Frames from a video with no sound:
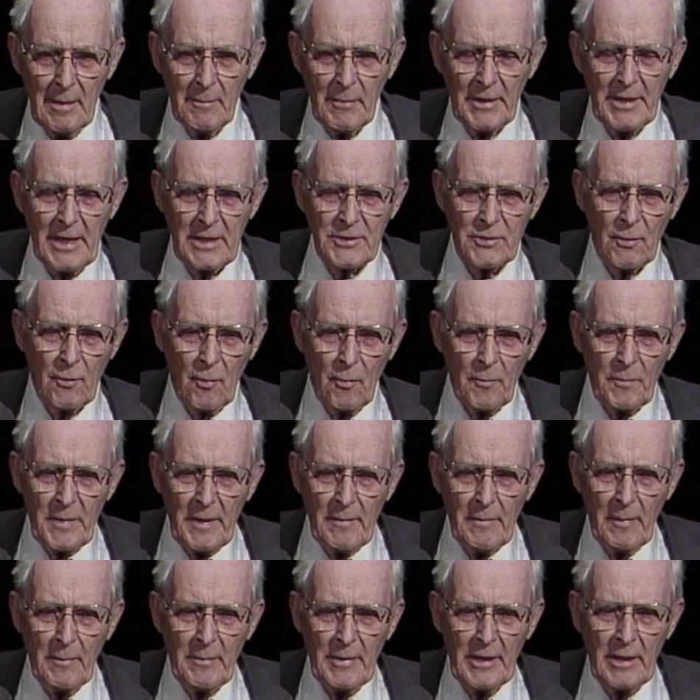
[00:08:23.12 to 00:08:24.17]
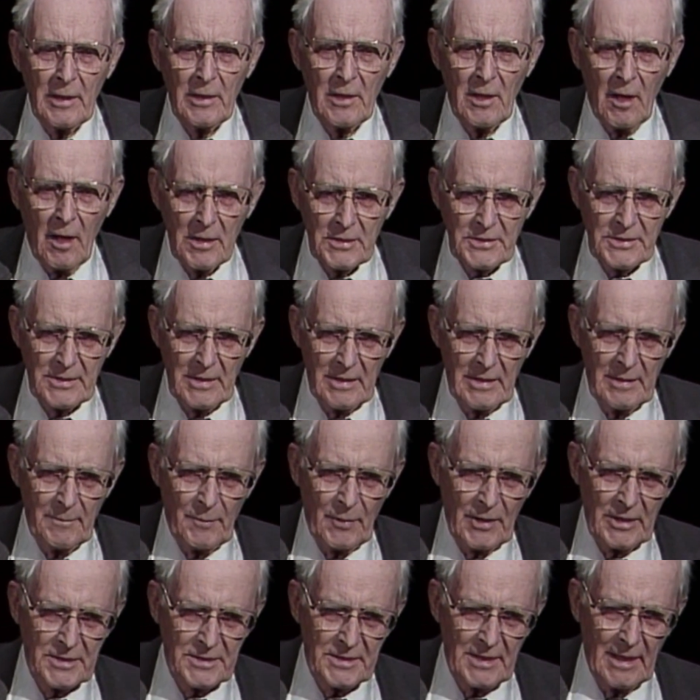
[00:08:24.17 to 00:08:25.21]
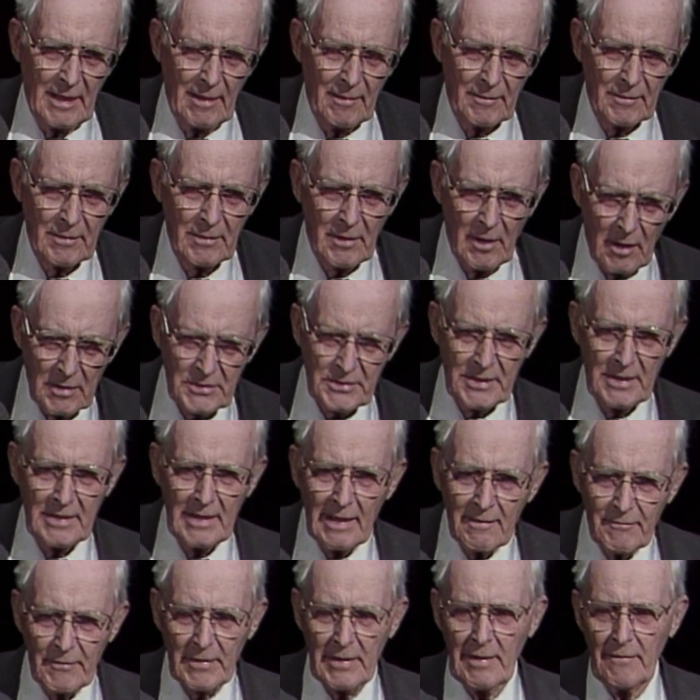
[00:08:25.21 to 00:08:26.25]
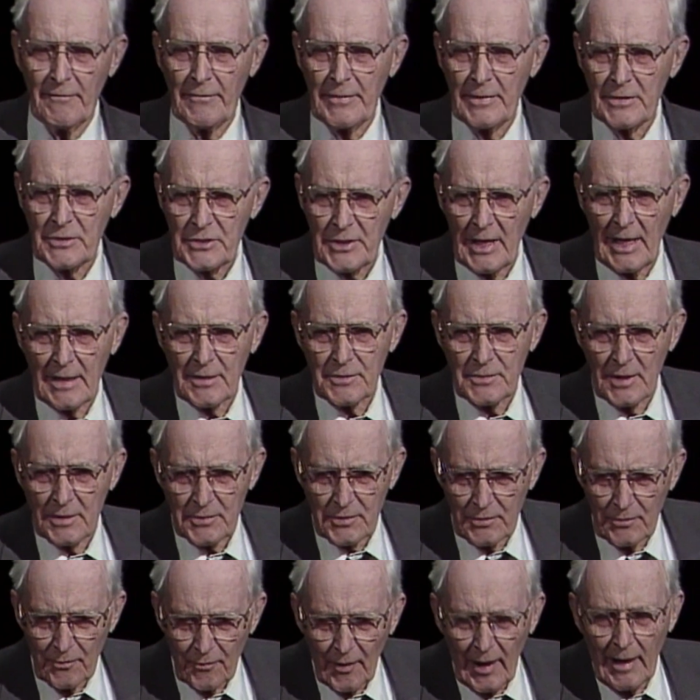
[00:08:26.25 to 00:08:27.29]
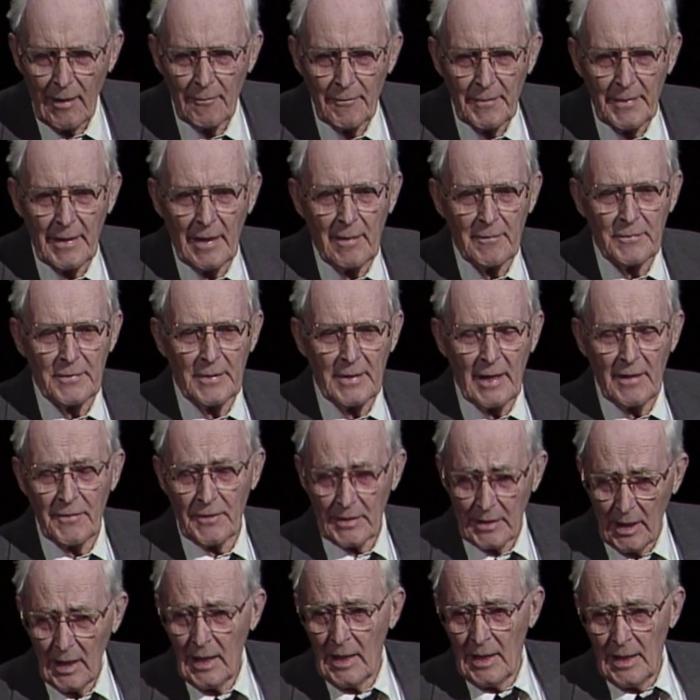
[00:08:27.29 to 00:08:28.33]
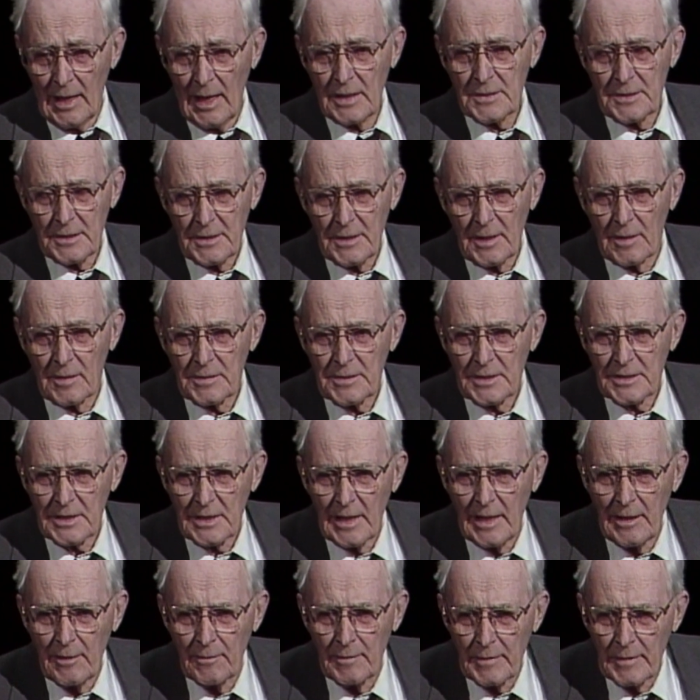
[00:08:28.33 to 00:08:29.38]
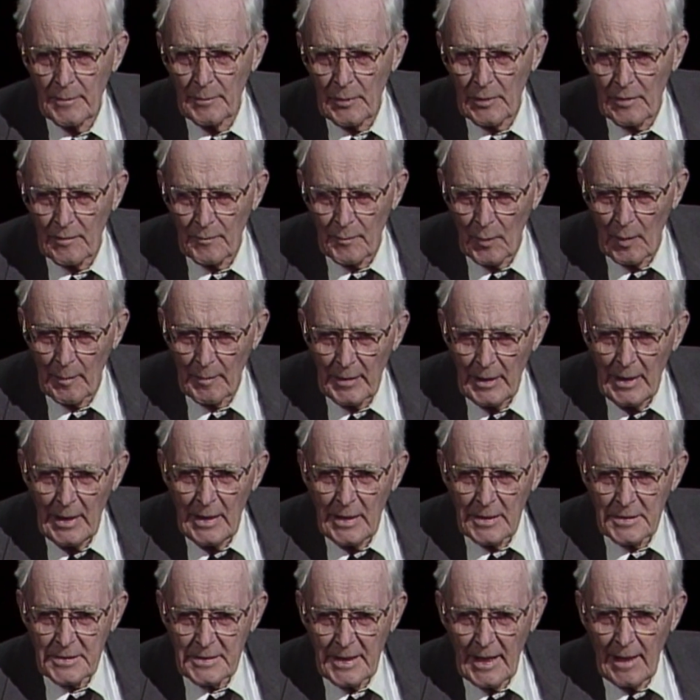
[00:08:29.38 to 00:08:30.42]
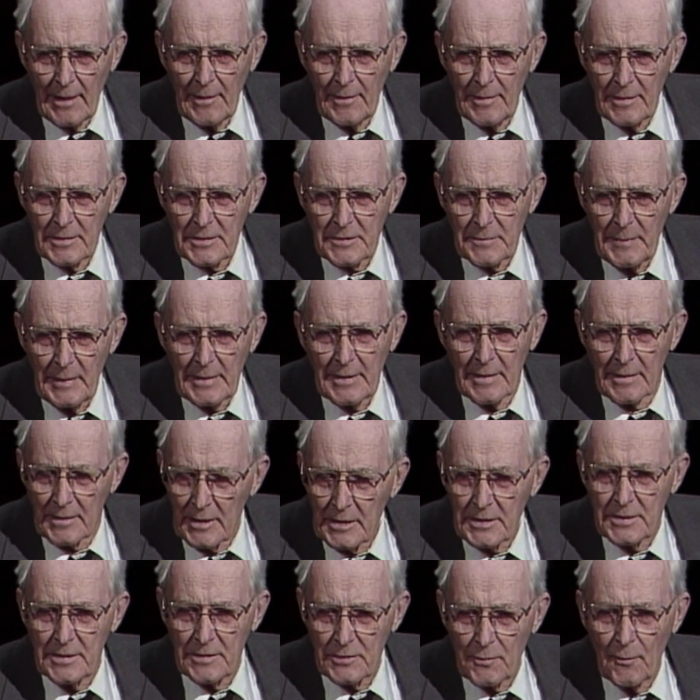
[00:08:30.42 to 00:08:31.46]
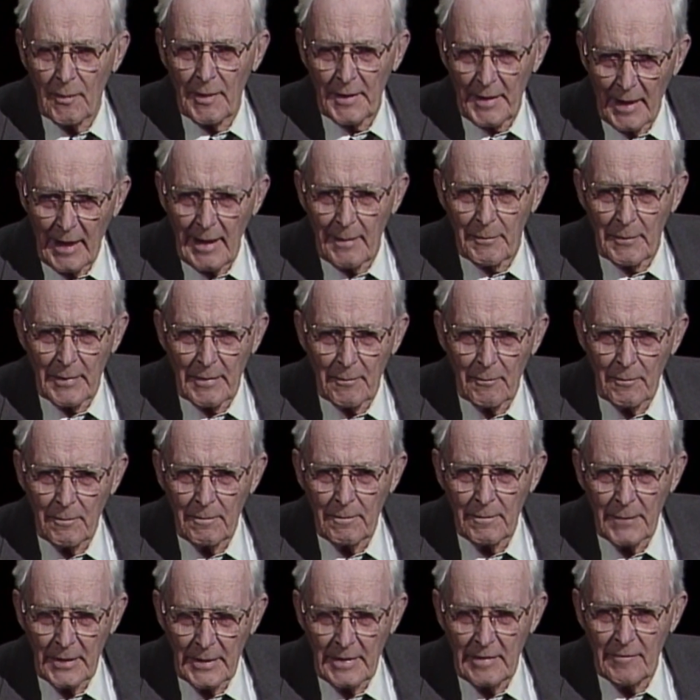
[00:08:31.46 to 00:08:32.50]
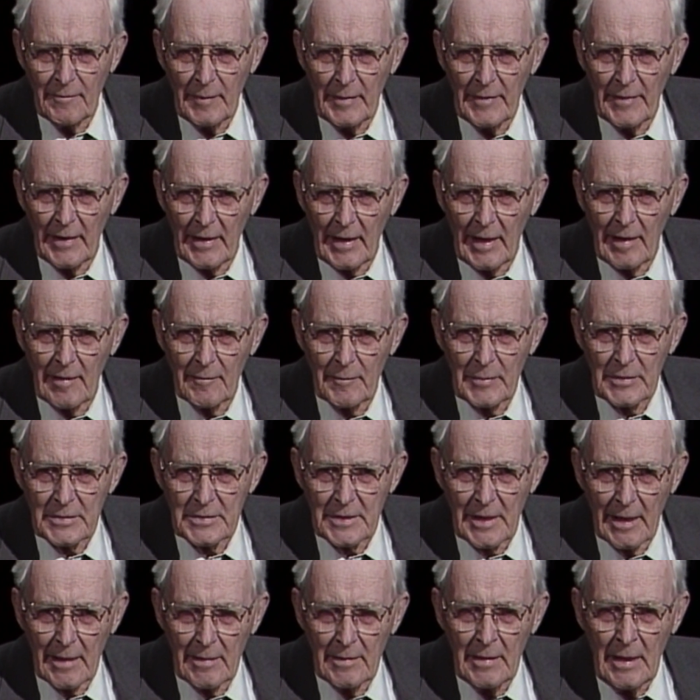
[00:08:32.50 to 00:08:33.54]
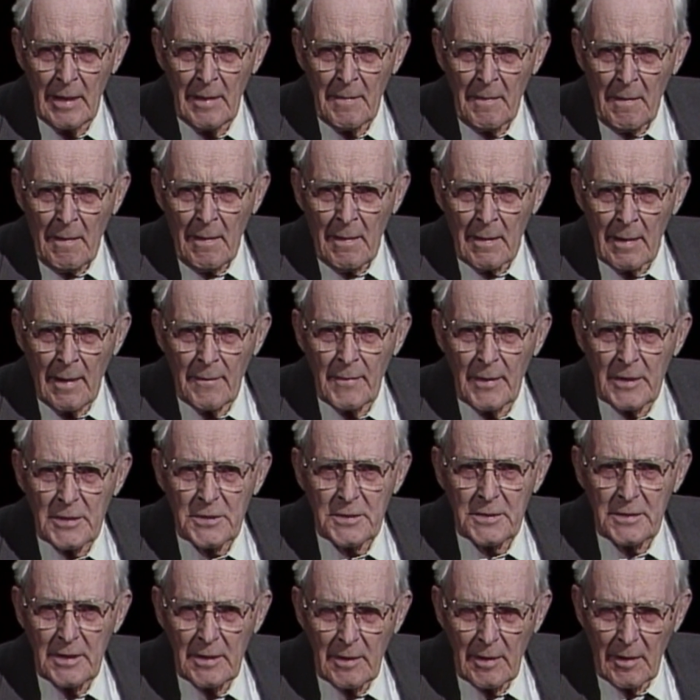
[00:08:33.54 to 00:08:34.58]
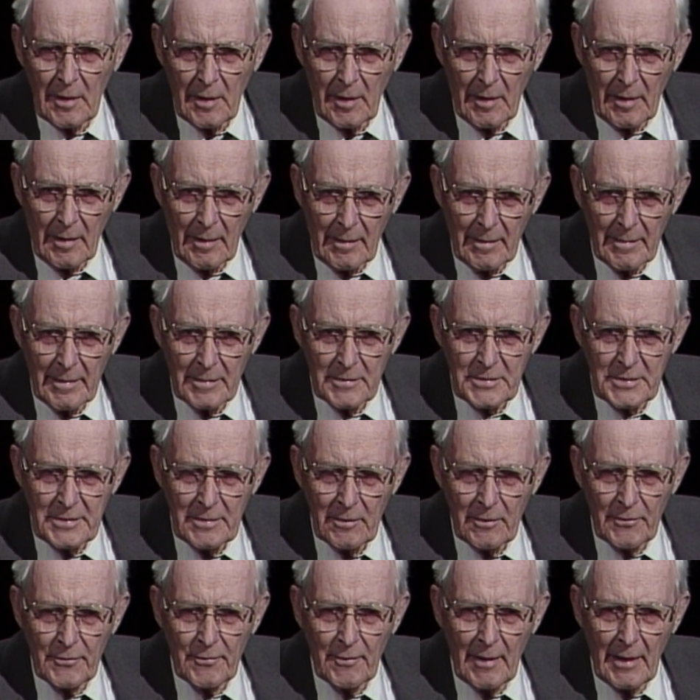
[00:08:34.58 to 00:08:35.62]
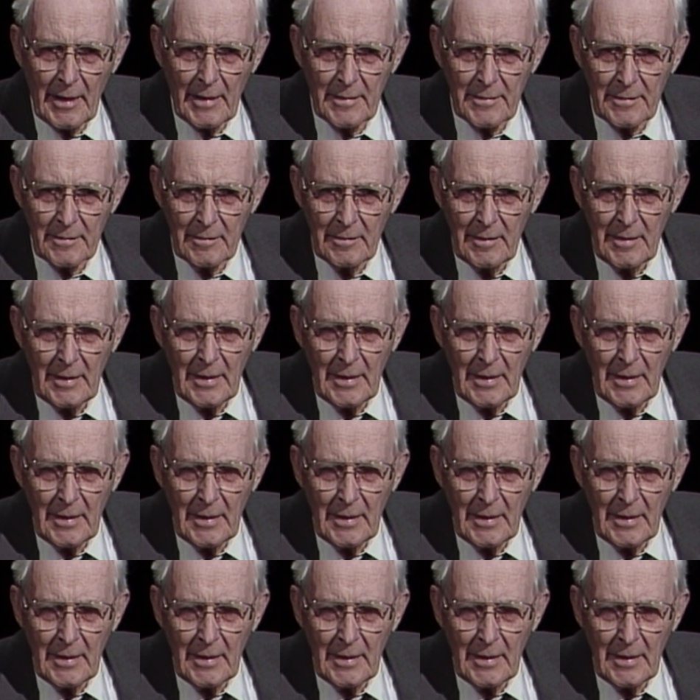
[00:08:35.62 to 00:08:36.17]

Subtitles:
but as a whole people being constantly pressed down, constantly never given a chance, just ground down to nothing, as it tells us later in the Book of Mormon. Scattered and smitten, this is what happened. Believe me, they have been scattered, and they still are. They're still trying to